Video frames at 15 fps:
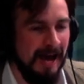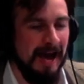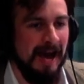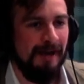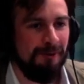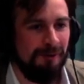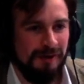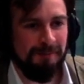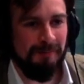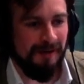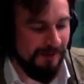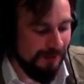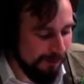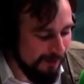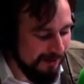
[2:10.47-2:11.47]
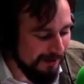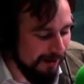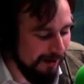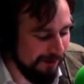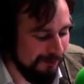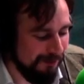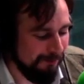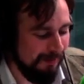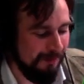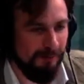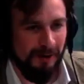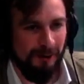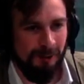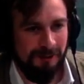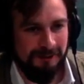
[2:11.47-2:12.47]
And Chris Pine's sweetheart, who's played
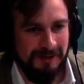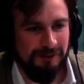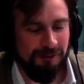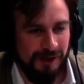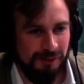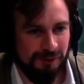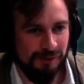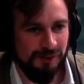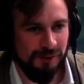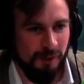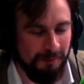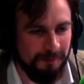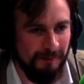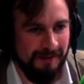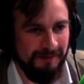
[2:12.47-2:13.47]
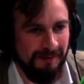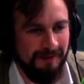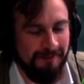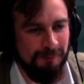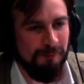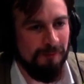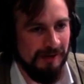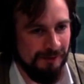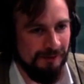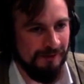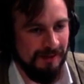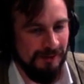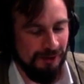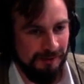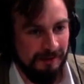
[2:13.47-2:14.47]
by Holiday Granger, stops by the lifeboat rescue
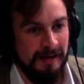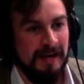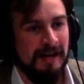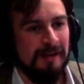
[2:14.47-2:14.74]
station